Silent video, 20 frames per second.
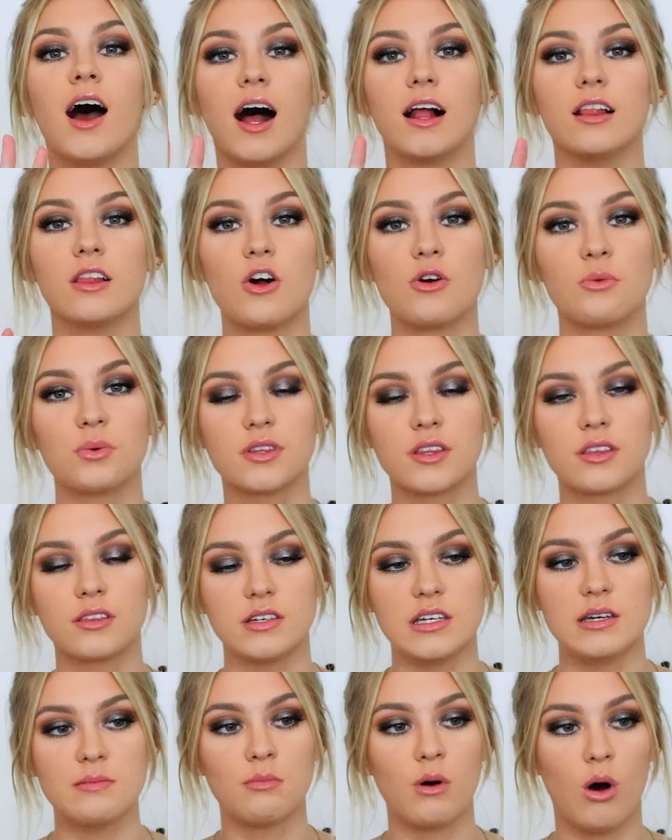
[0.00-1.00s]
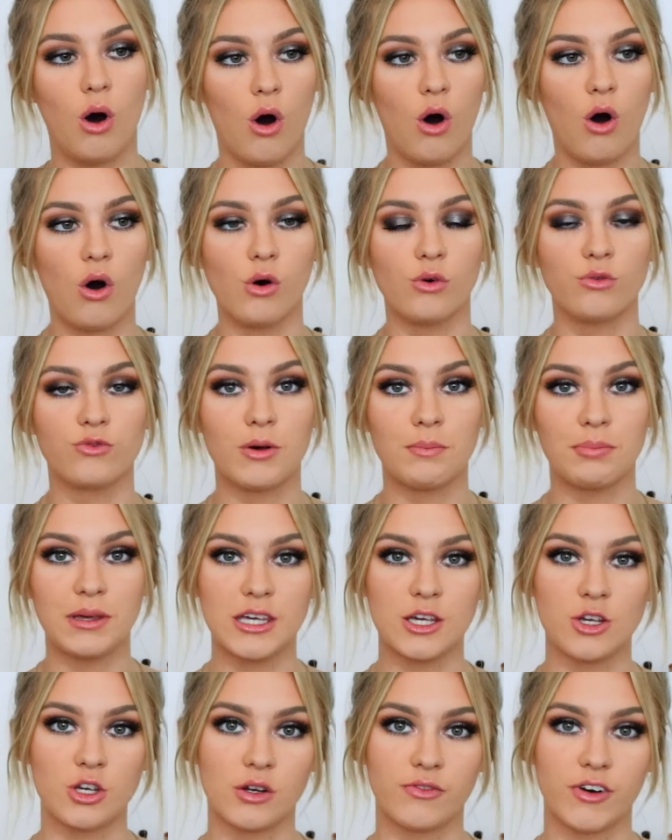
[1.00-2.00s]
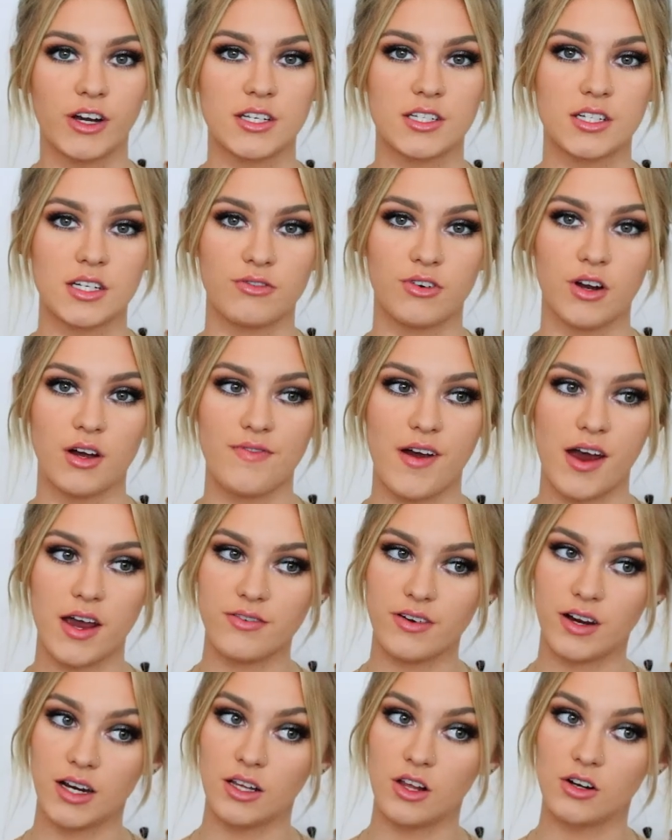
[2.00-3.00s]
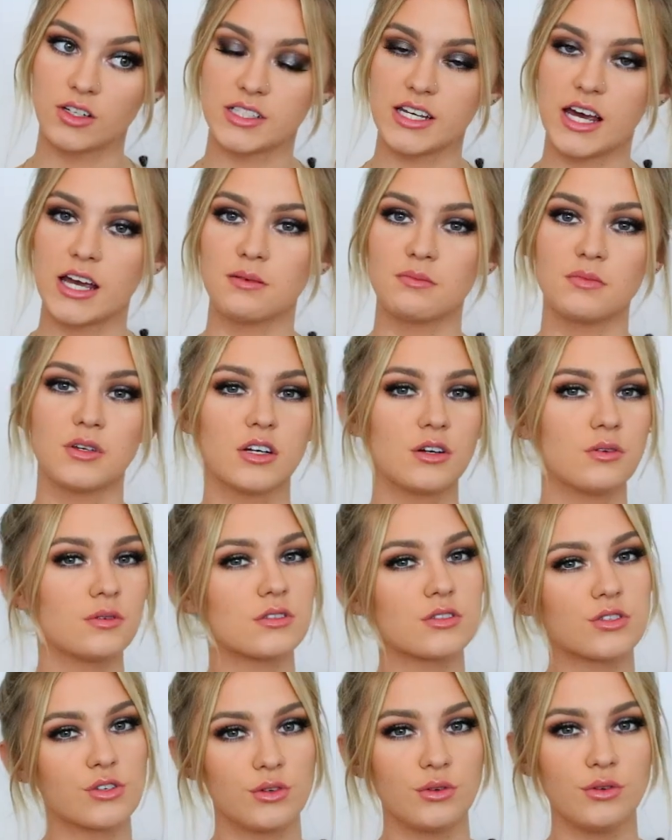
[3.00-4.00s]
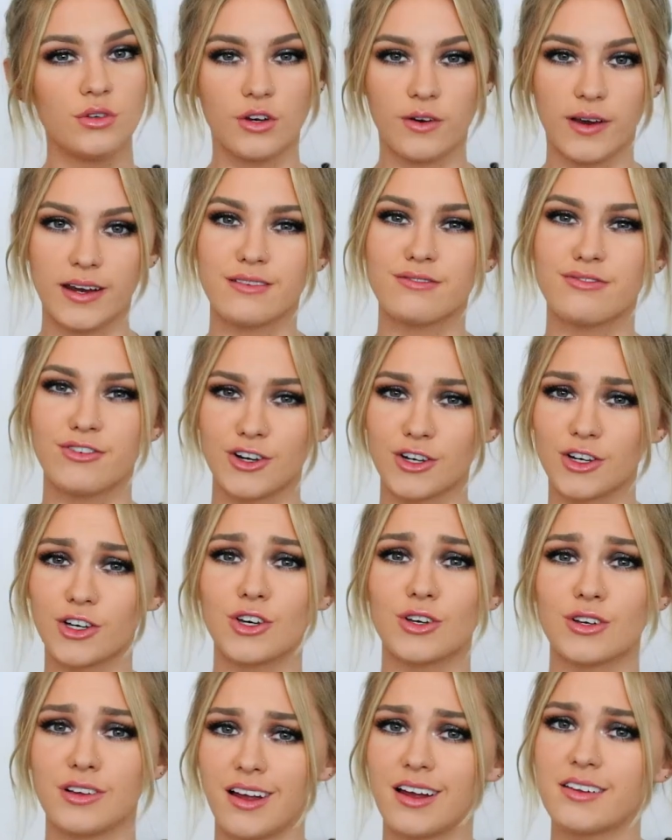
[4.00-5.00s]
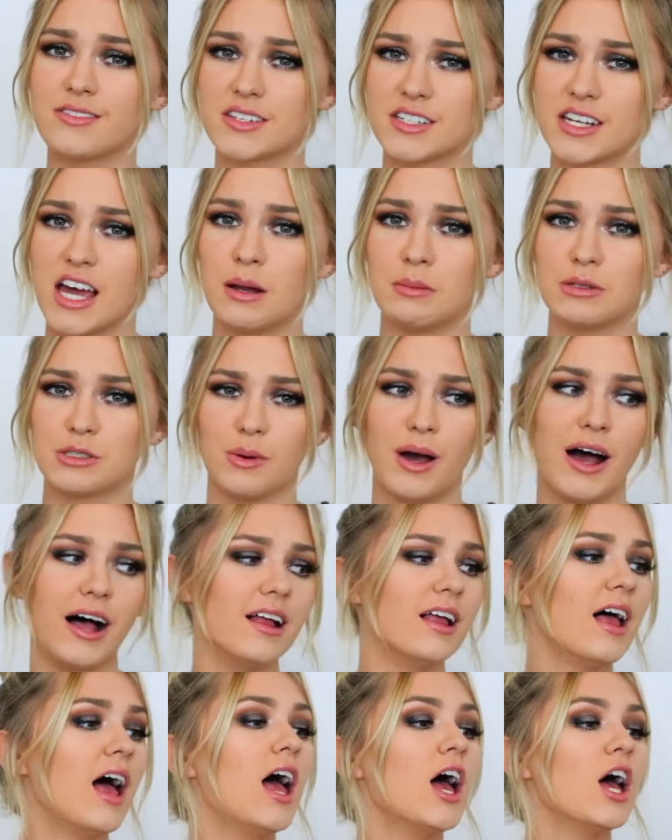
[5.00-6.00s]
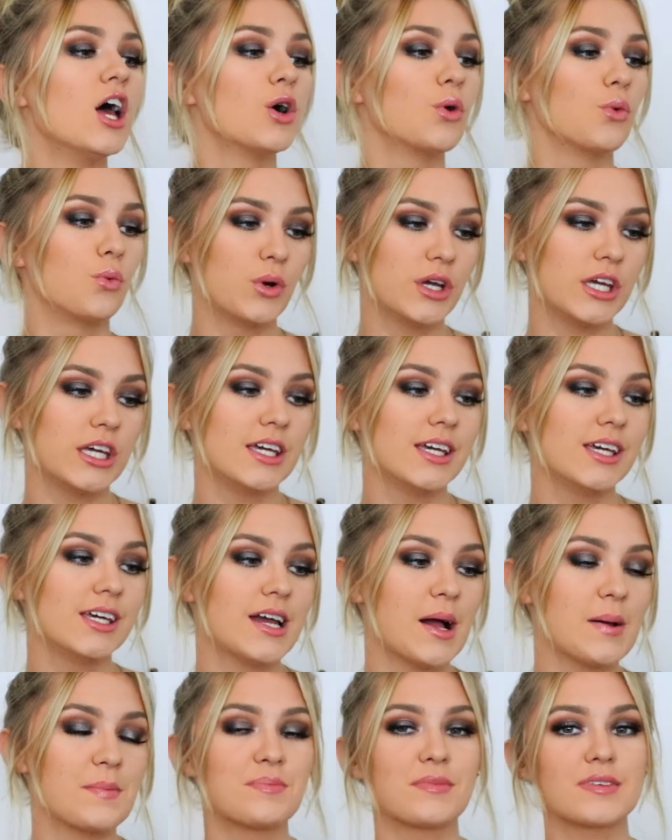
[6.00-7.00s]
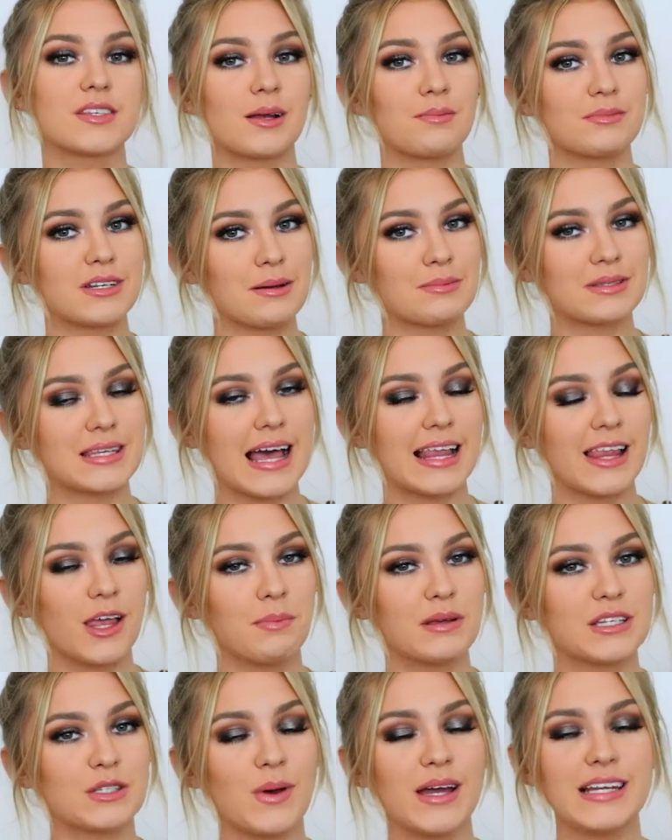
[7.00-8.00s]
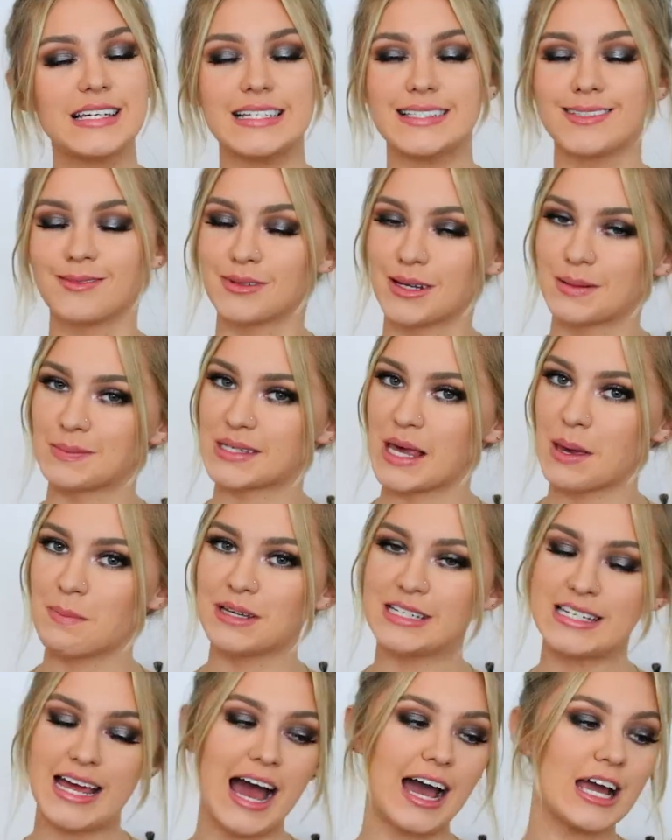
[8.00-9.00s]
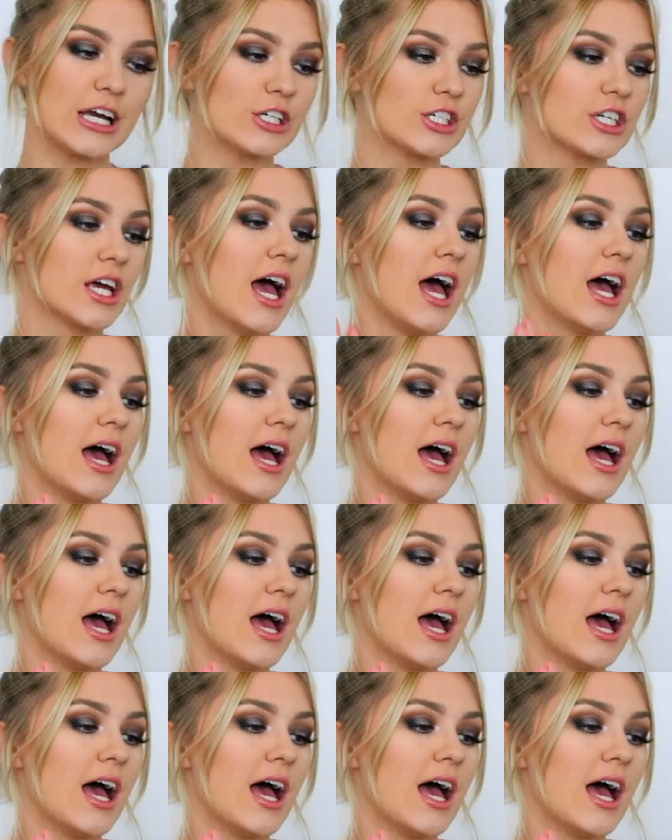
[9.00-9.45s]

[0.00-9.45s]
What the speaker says: Along with the theme of being at university for a very, very long time, you know, at school you're in for a good length of time as well. We sometimes get a little bit sweaty, sometimes get a bit tired.